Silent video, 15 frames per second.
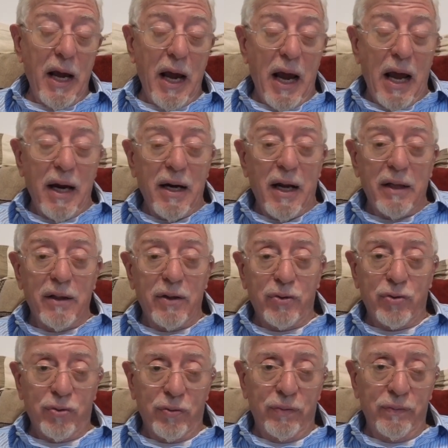Another
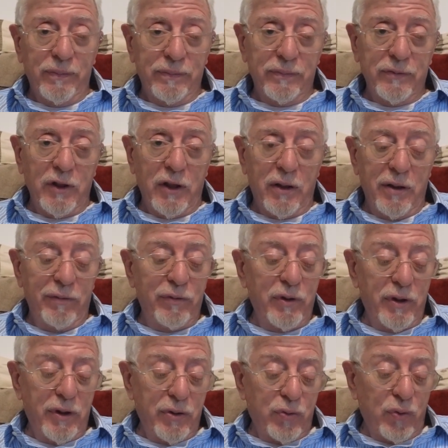Jew that lived
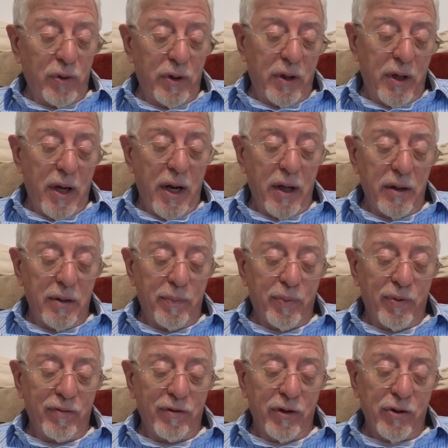in Israel, and I had the
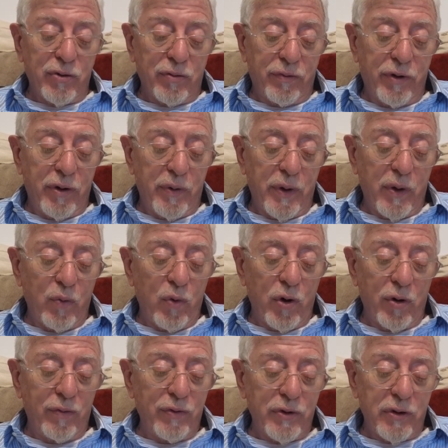privilege of hearing
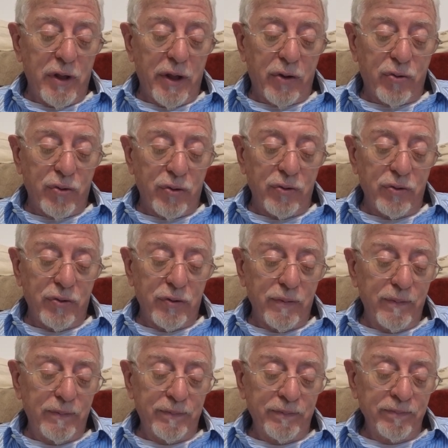one of his lectures
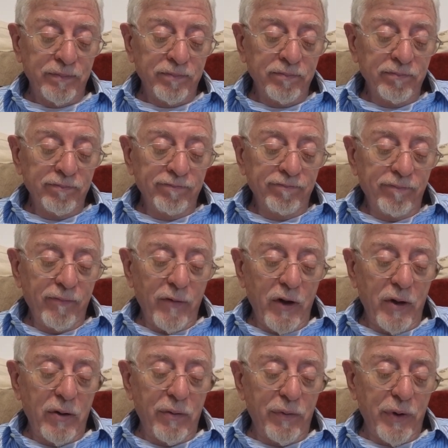
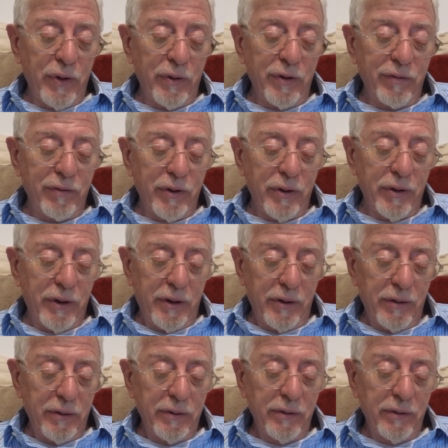in the very, very